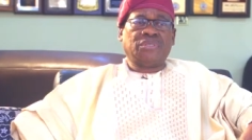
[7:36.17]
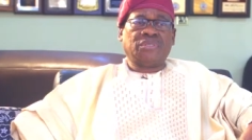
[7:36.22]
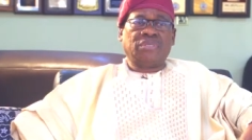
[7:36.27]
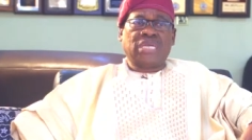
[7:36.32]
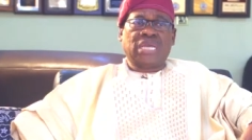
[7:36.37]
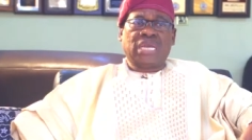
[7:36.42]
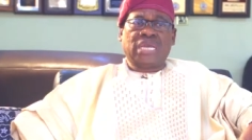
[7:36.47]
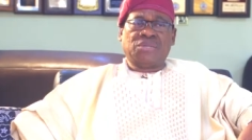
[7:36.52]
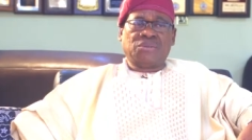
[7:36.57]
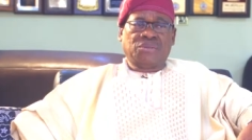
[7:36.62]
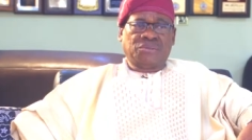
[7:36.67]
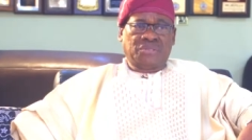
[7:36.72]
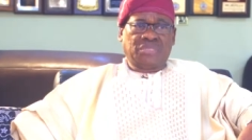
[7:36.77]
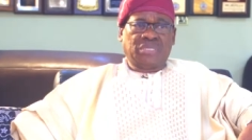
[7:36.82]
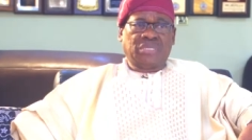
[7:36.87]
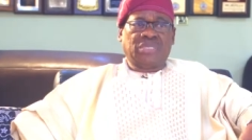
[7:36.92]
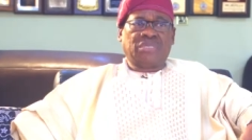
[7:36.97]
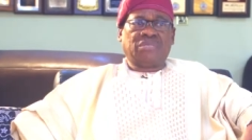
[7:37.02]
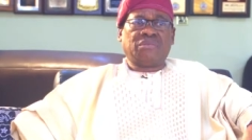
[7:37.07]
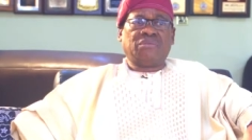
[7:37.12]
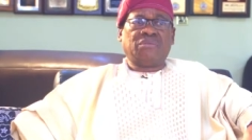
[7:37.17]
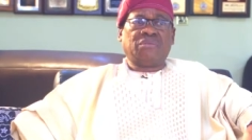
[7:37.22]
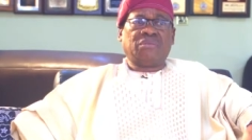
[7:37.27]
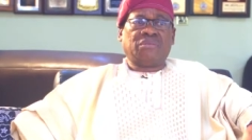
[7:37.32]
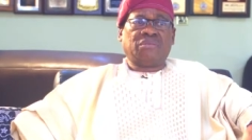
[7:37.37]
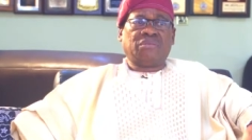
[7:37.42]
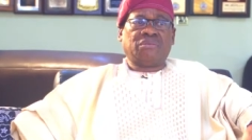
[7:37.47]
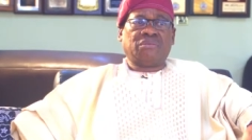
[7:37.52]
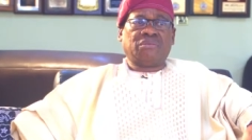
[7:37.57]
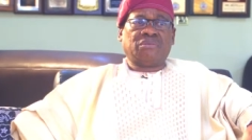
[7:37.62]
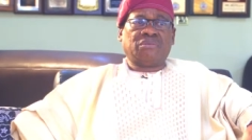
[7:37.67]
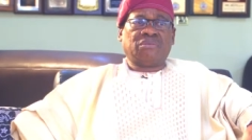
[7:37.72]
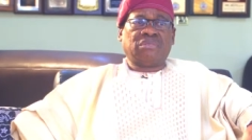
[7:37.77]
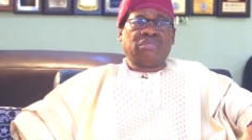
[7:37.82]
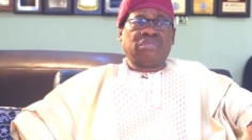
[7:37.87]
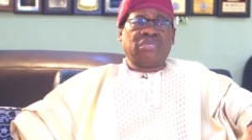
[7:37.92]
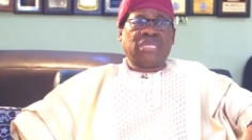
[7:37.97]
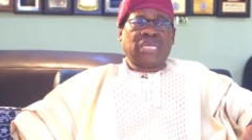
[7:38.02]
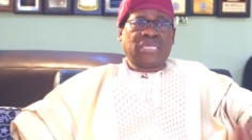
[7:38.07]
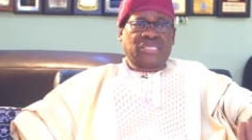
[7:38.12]
I don't think
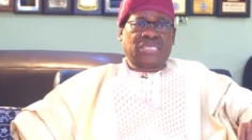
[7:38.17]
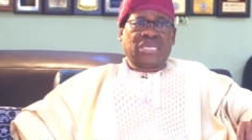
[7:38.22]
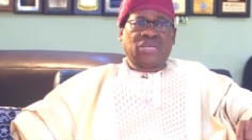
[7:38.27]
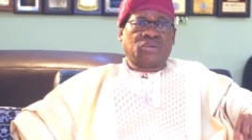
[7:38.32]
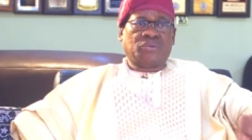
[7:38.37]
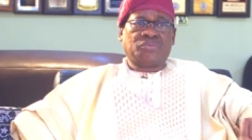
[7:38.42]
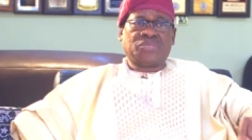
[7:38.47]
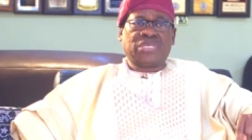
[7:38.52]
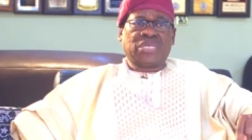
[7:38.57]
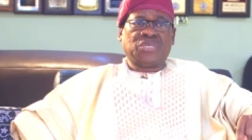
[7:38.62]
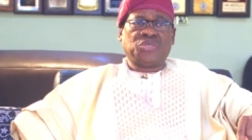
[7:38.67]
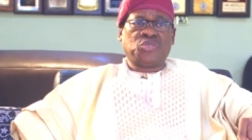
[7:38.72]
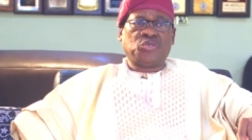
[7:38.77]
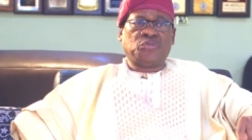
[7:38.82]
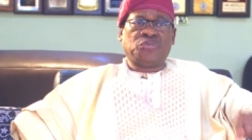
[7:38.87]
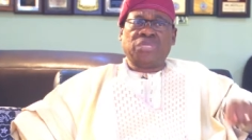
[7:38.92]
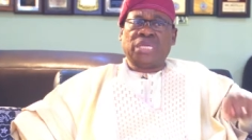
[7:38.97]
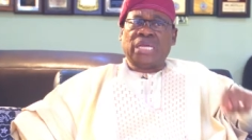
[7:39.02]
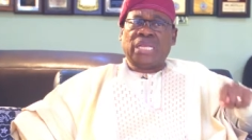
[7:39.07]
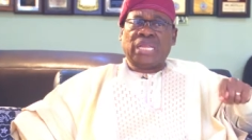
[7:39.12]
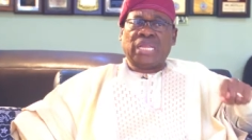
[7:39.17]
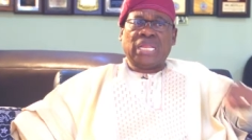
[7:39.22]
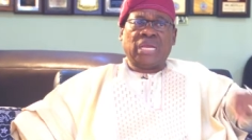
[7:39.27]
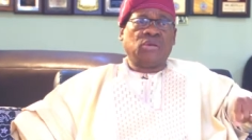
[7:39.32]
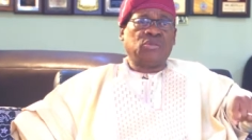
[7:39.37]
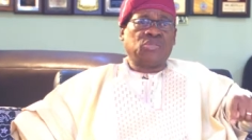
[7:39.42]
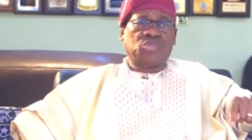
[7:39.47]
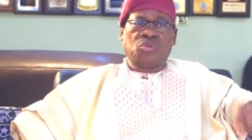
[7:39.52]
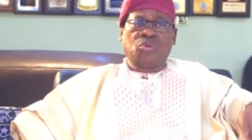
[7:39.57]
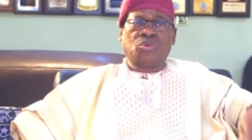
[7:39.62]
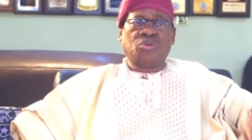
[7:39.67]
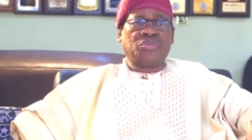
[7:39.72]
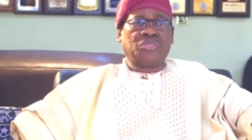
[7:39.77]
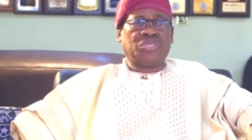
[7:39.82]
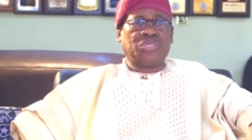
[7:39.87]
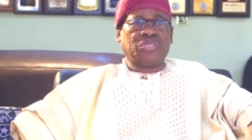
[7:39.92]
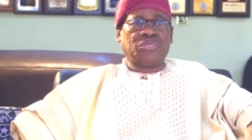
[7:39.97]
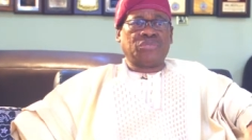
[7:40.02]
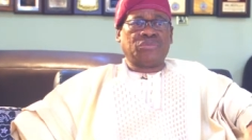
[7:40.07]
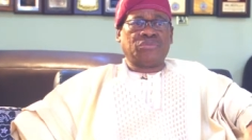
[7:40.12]
that circumstance should be allowed to
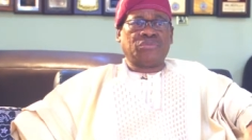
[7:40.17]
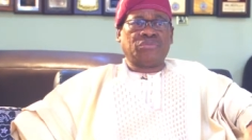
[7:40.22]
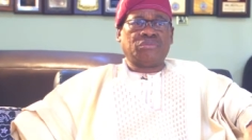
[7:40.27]
continue.